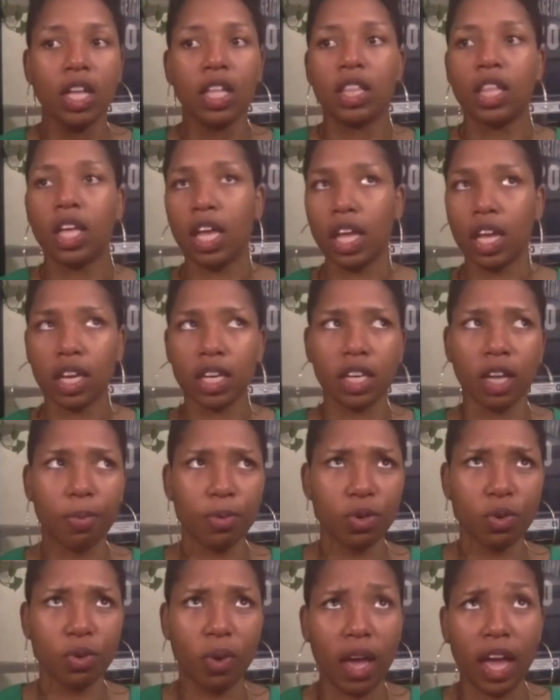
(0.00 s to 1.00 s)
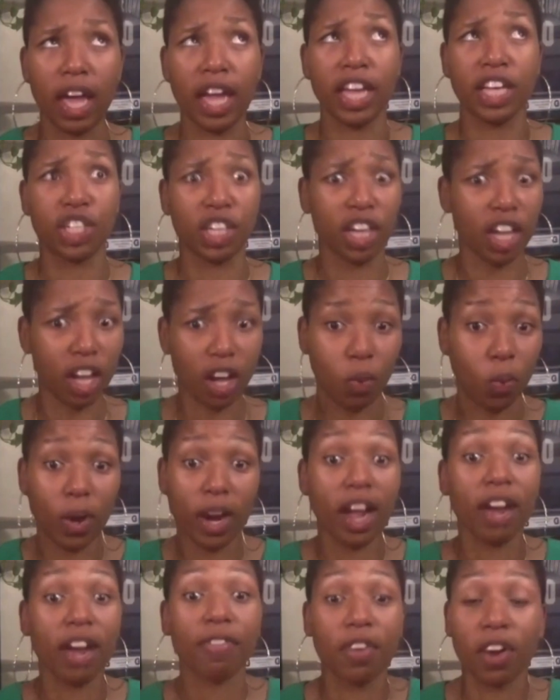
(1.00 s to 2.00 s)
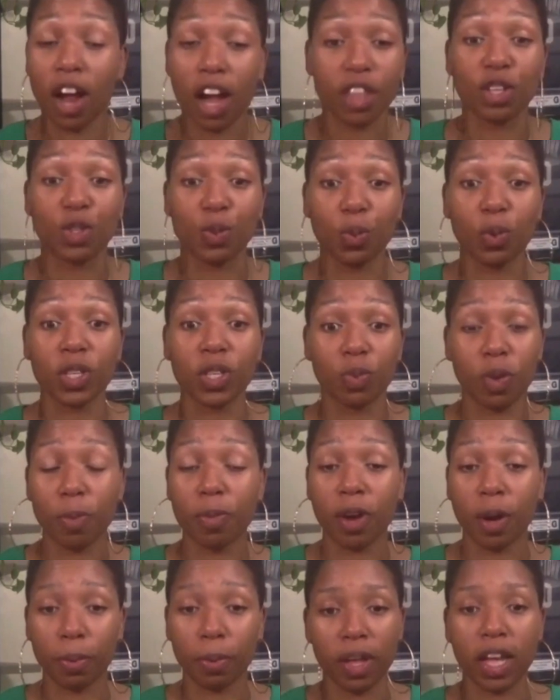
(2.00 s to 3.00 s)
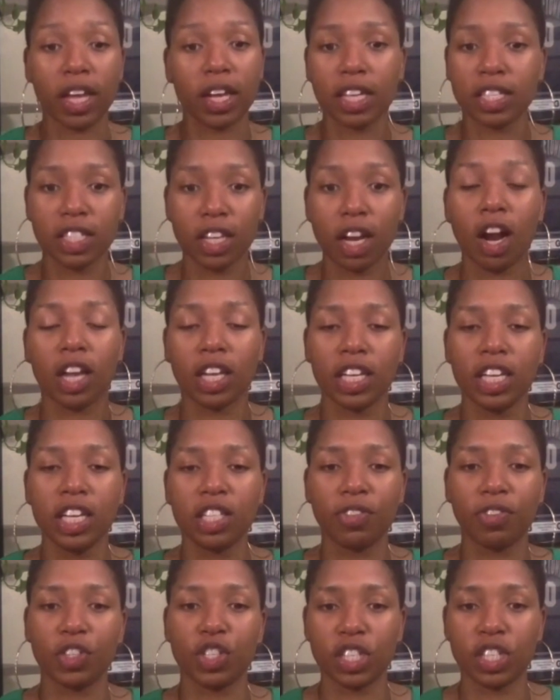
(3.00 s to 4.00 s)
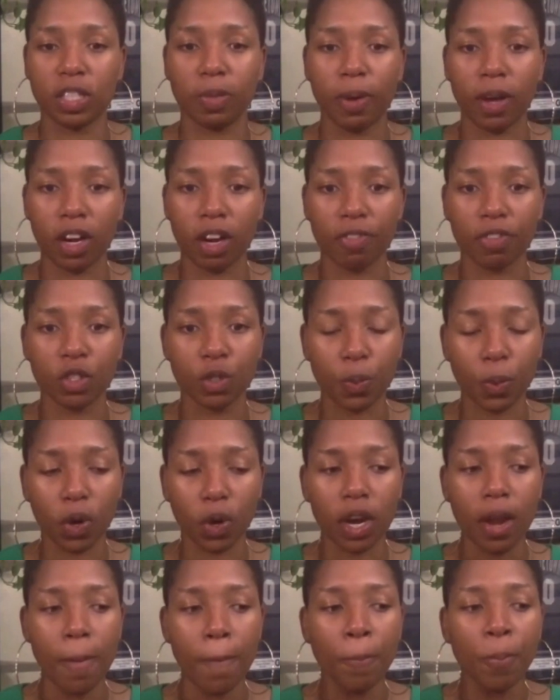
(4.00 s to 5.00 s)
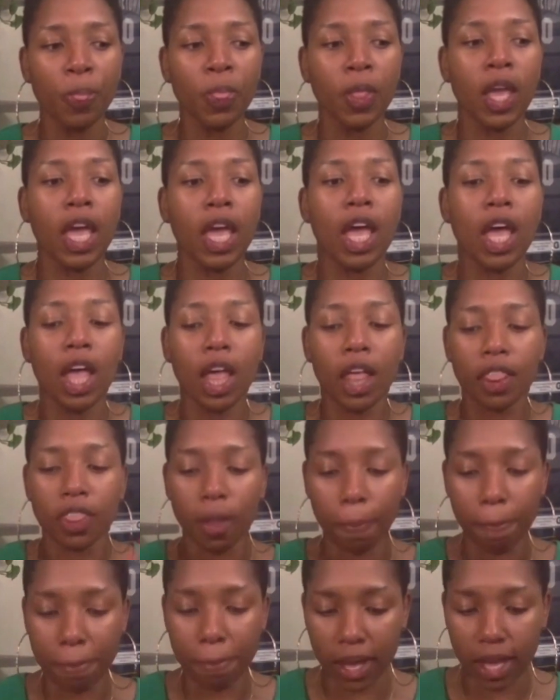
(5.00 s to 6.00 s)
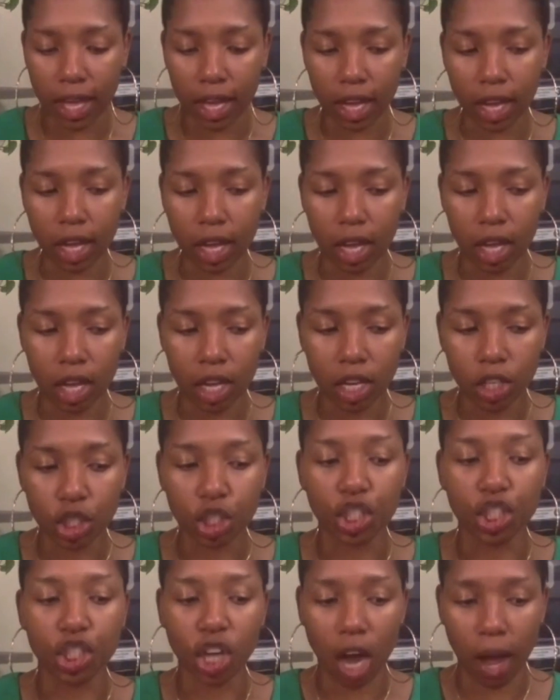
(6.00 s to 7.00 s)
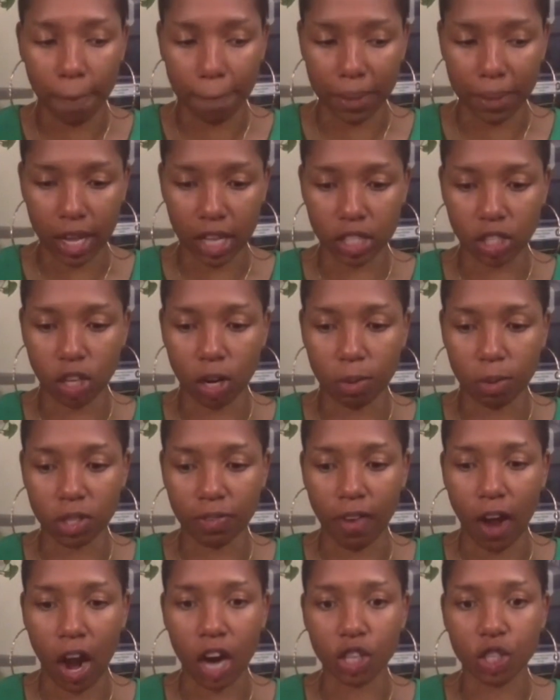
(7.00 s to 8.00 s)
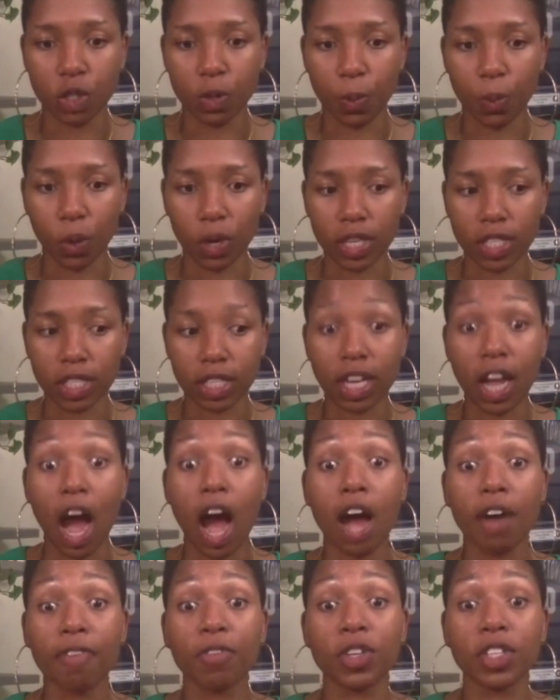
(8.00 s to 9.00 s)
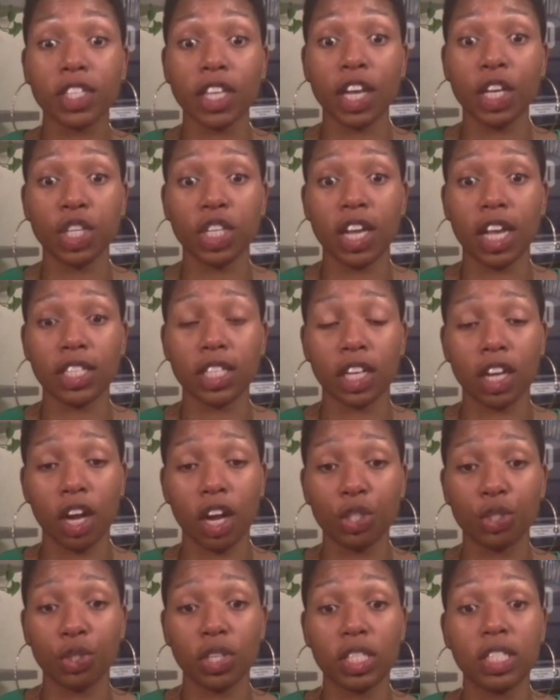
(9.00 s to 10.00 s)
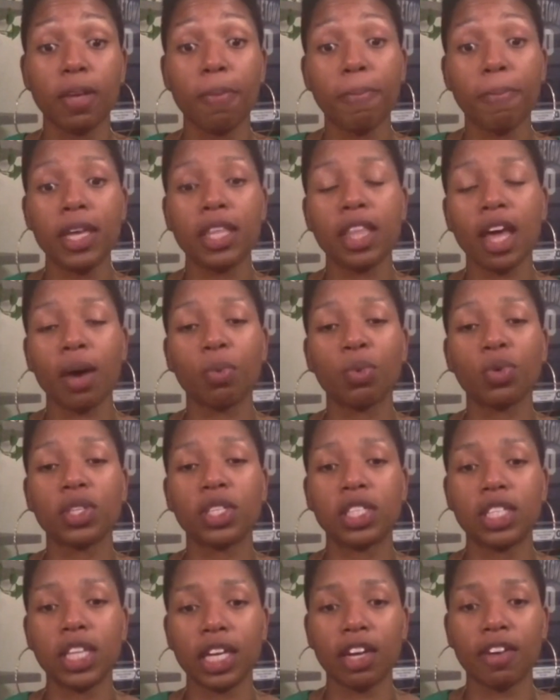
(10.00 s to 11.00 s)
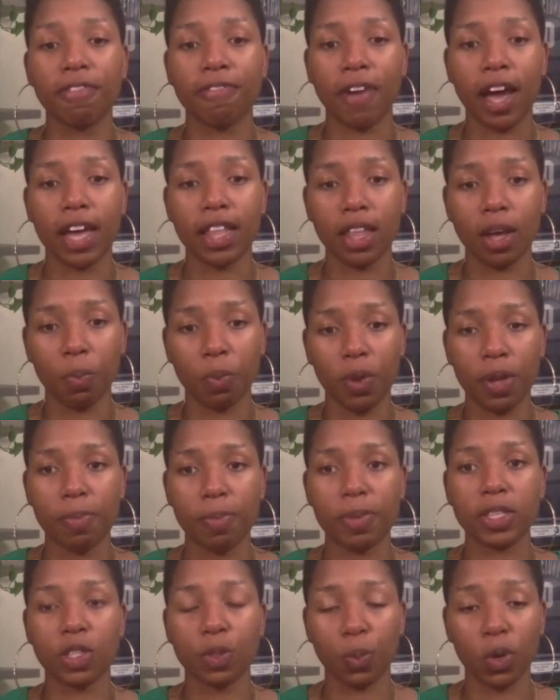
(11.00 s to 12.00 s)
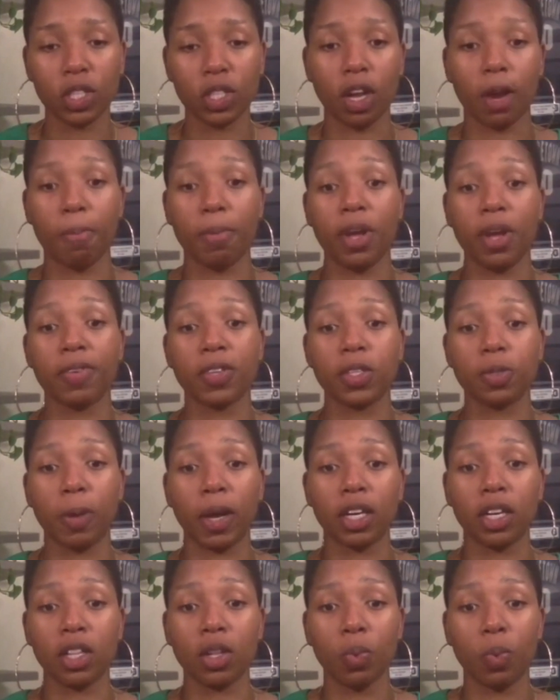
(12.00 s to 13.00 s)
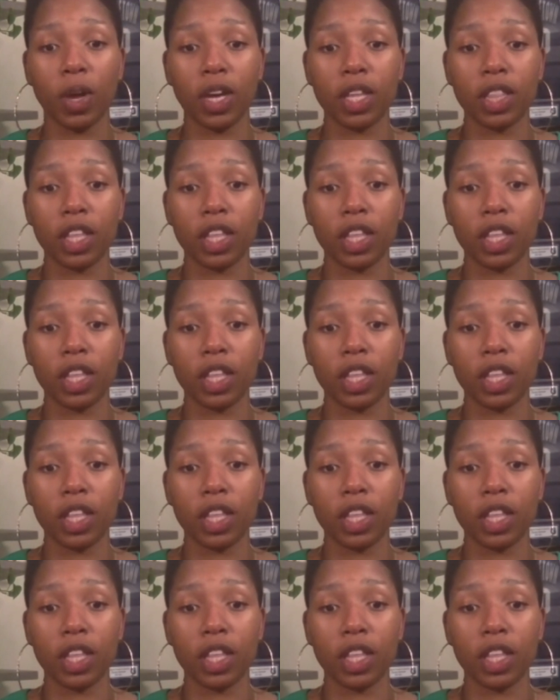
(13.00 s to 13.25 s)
the NWHL, whatever other sports women are playing, because there are leagues for just about every sport. The big jump in terms of our sports conversation as a country, to me, that will signify that women's sports are being respected in the way